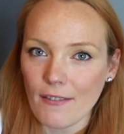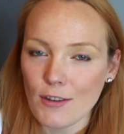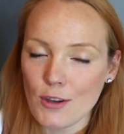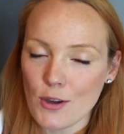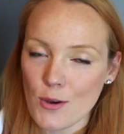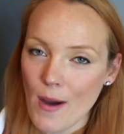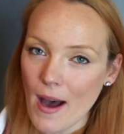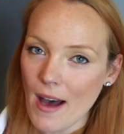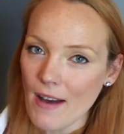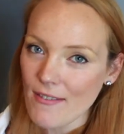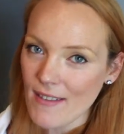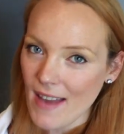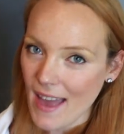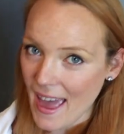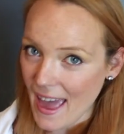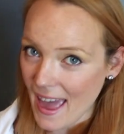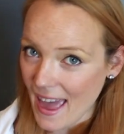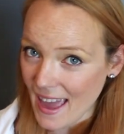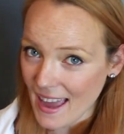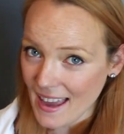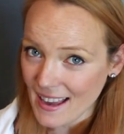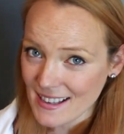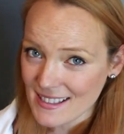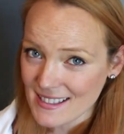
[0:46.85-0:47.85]
If you have
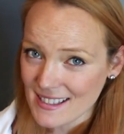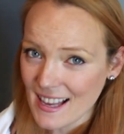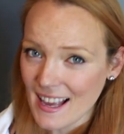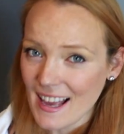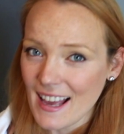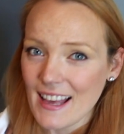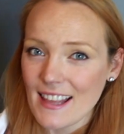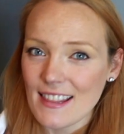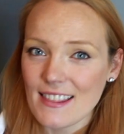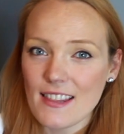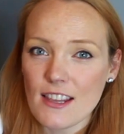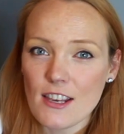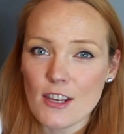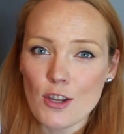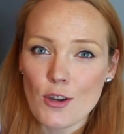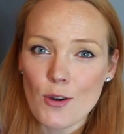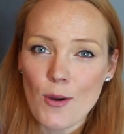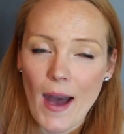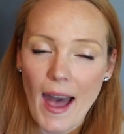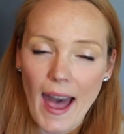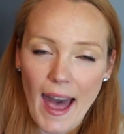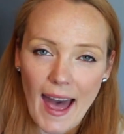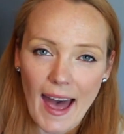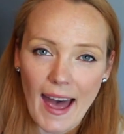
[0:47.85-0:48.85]
eggs, then
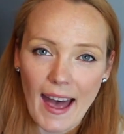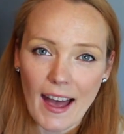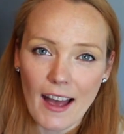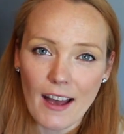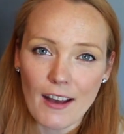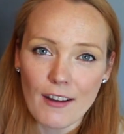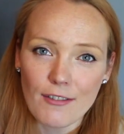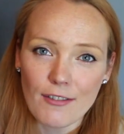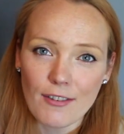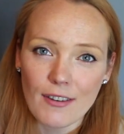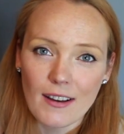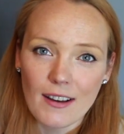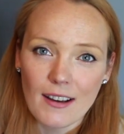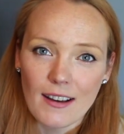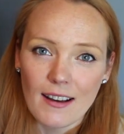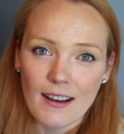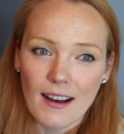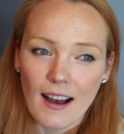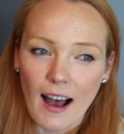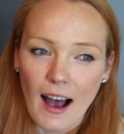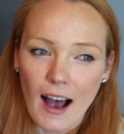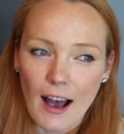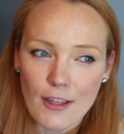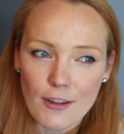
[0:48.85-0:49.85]
you have
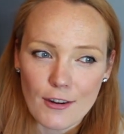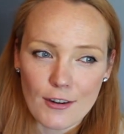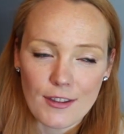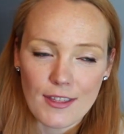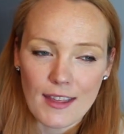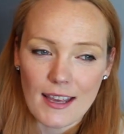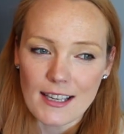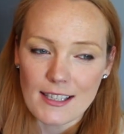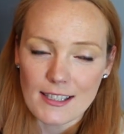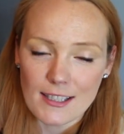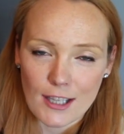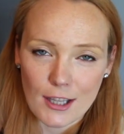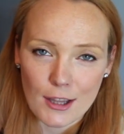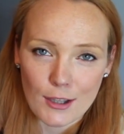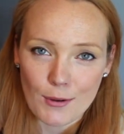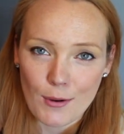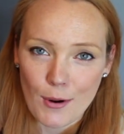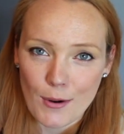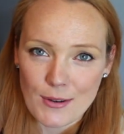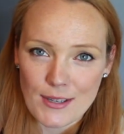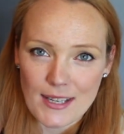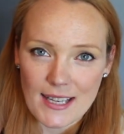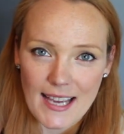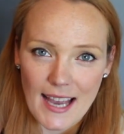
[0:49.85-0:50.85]
other things to
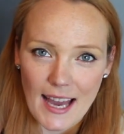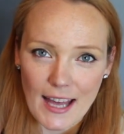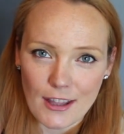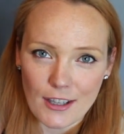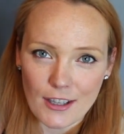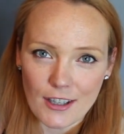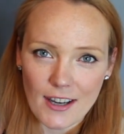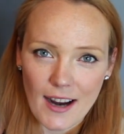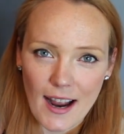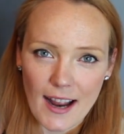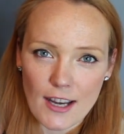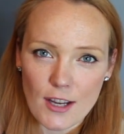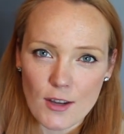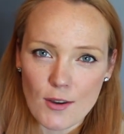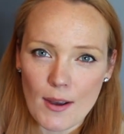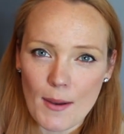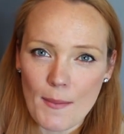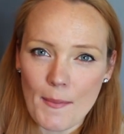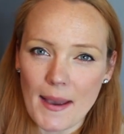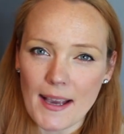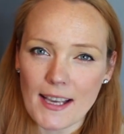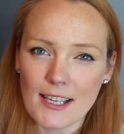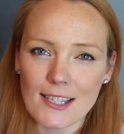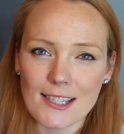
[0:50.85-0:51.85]
throw together and you
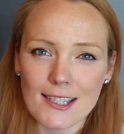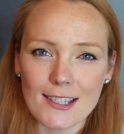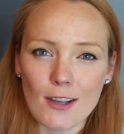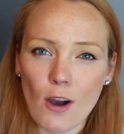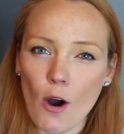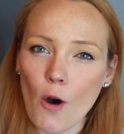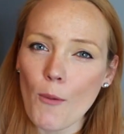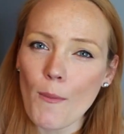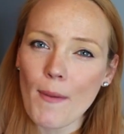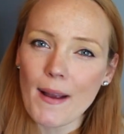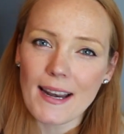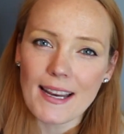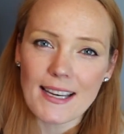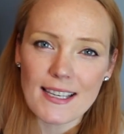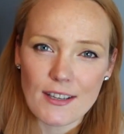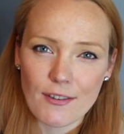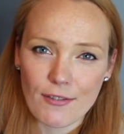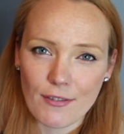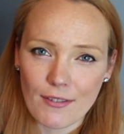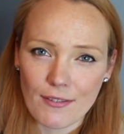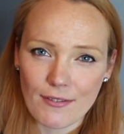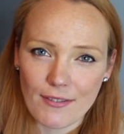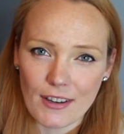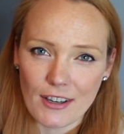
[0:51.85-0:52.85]
can make so many
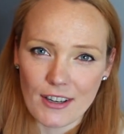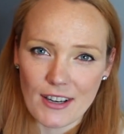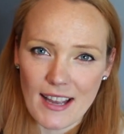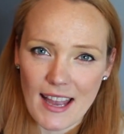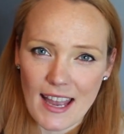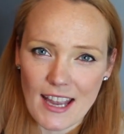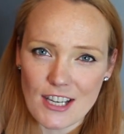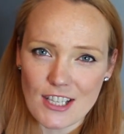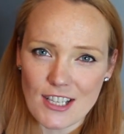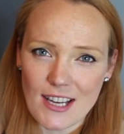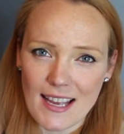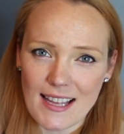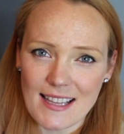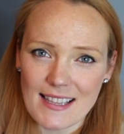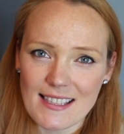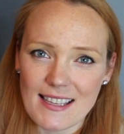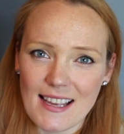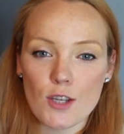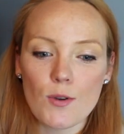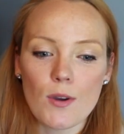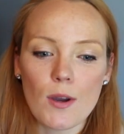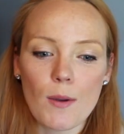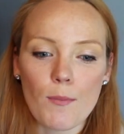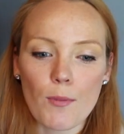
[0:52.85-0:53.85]
different
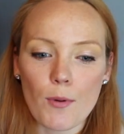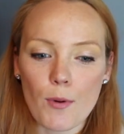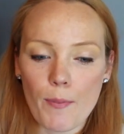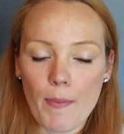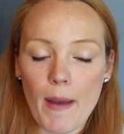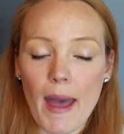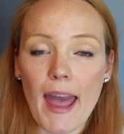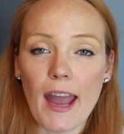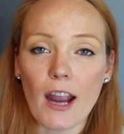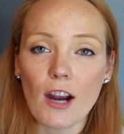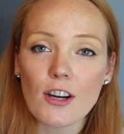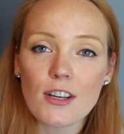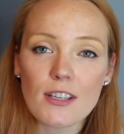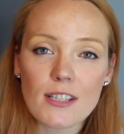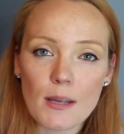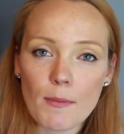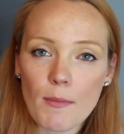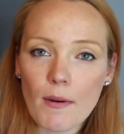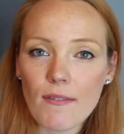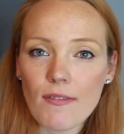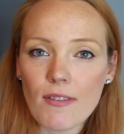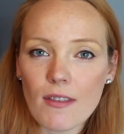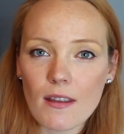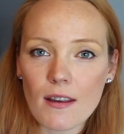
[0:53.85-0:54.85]
variations. You can prepare
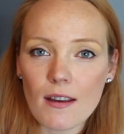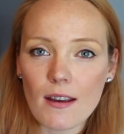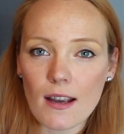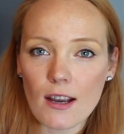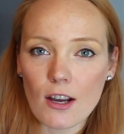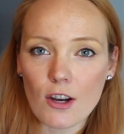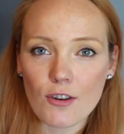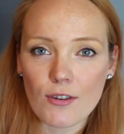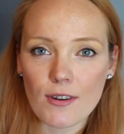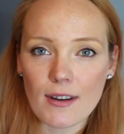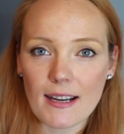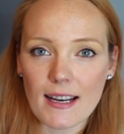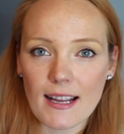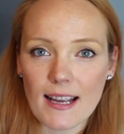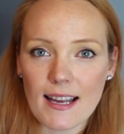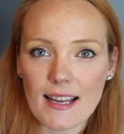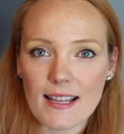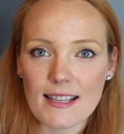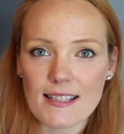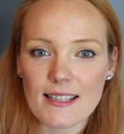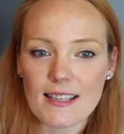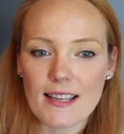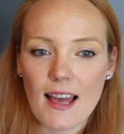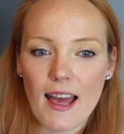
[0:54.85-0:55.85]
some of the
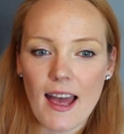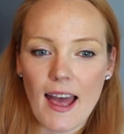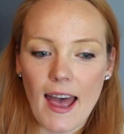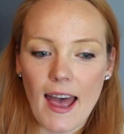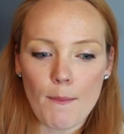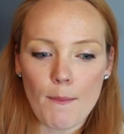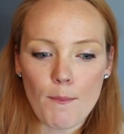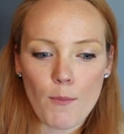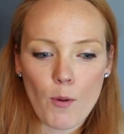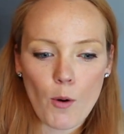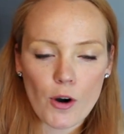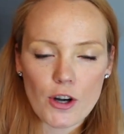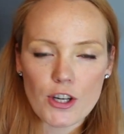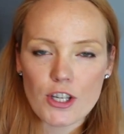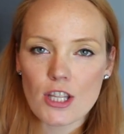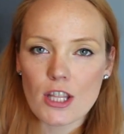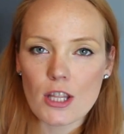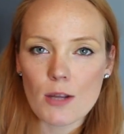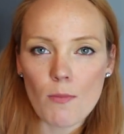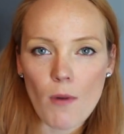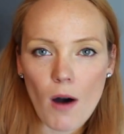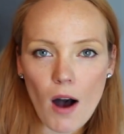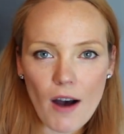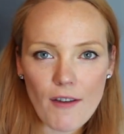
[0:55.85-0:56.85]
ingredients
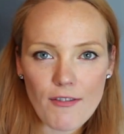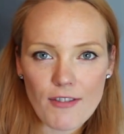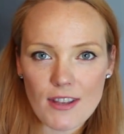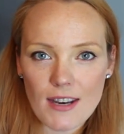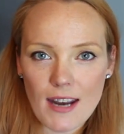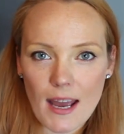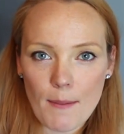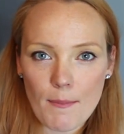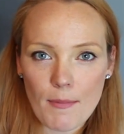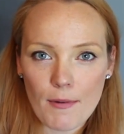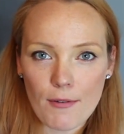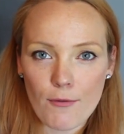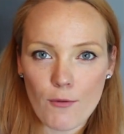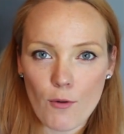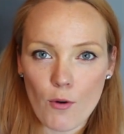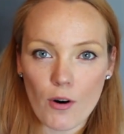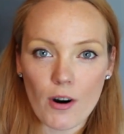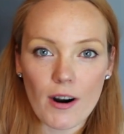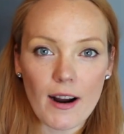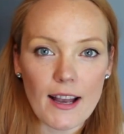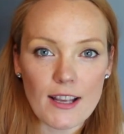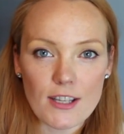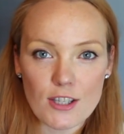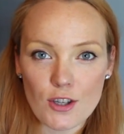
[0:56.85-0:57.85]
portion them off the night
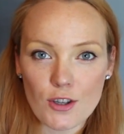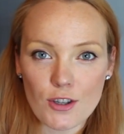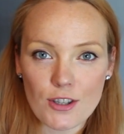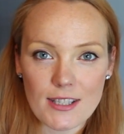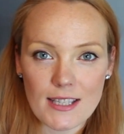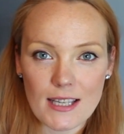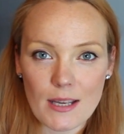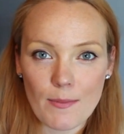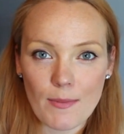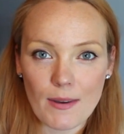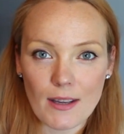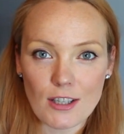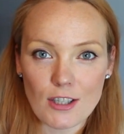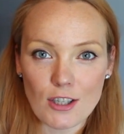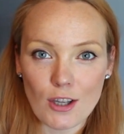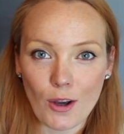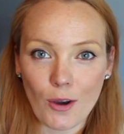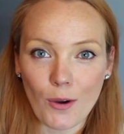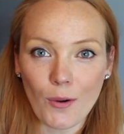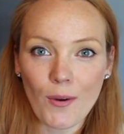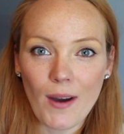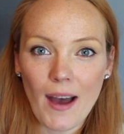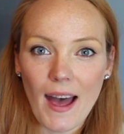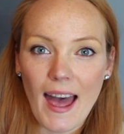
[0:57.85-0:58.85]
before as you'll see me
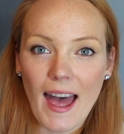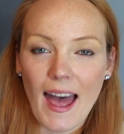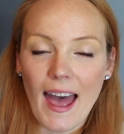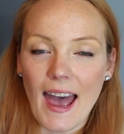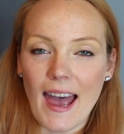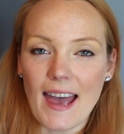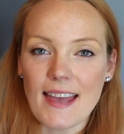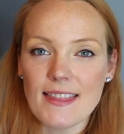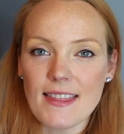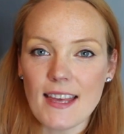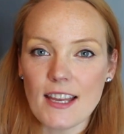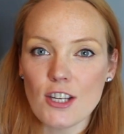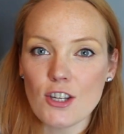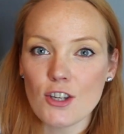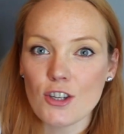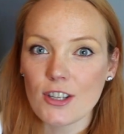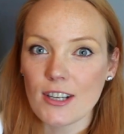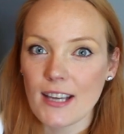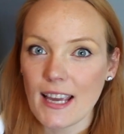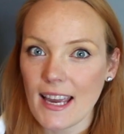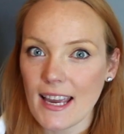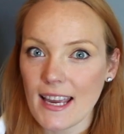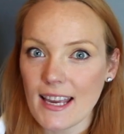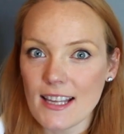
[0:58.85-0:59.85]
do and then
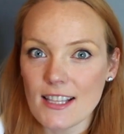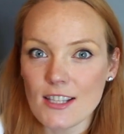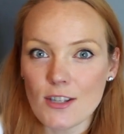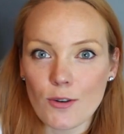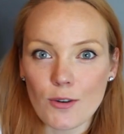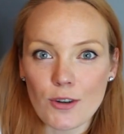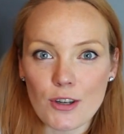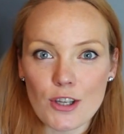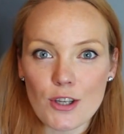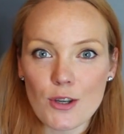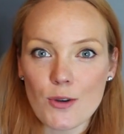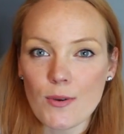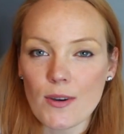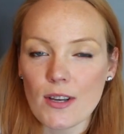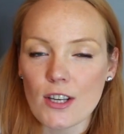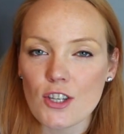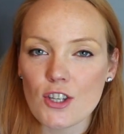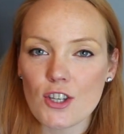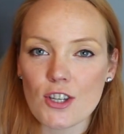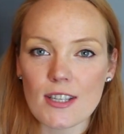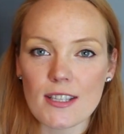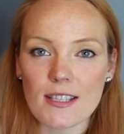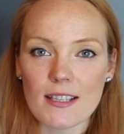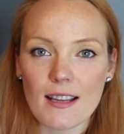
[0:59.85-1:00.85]
your kids or you
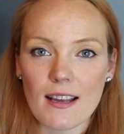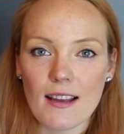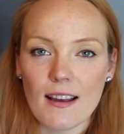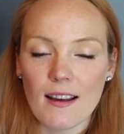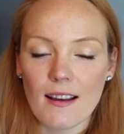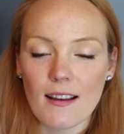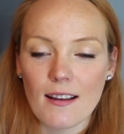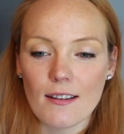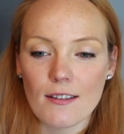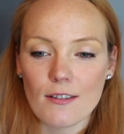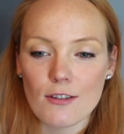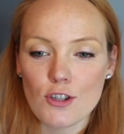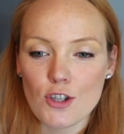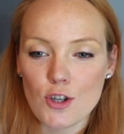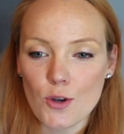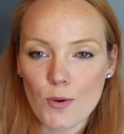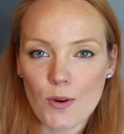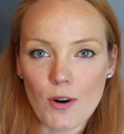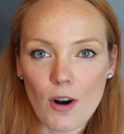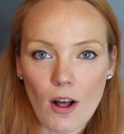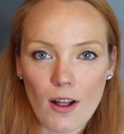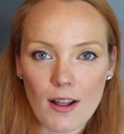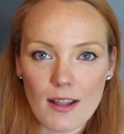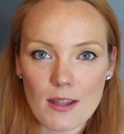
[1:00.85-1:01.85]
can just
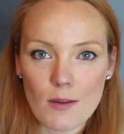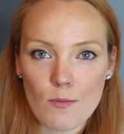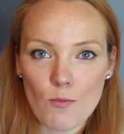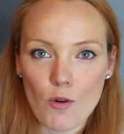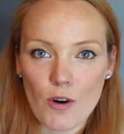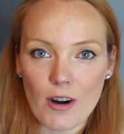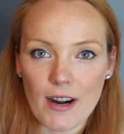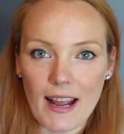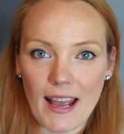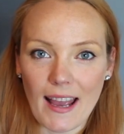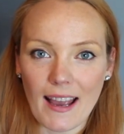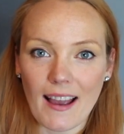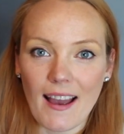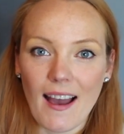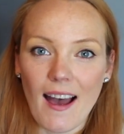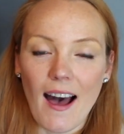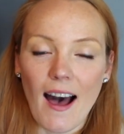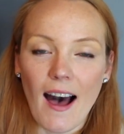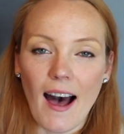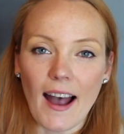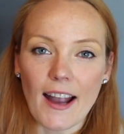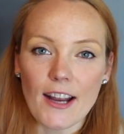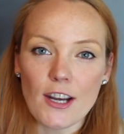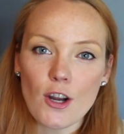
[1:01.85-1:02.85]
do it all in the morning.
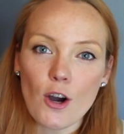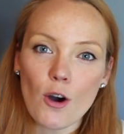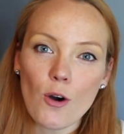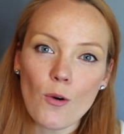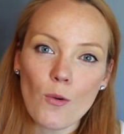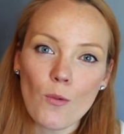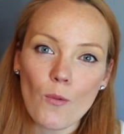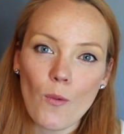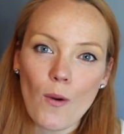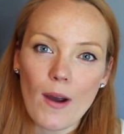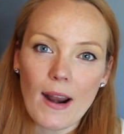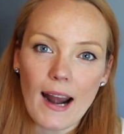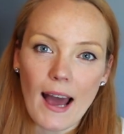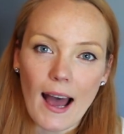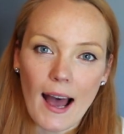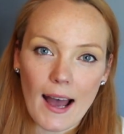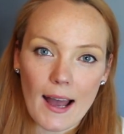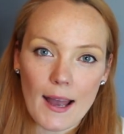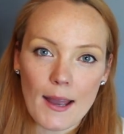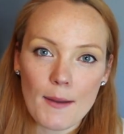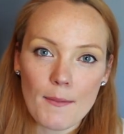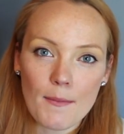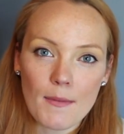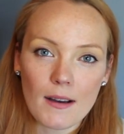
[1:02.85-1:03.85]
I know when
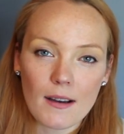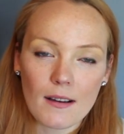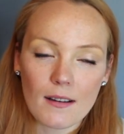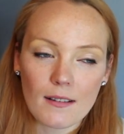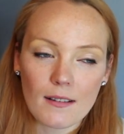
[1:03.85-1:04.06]
I'm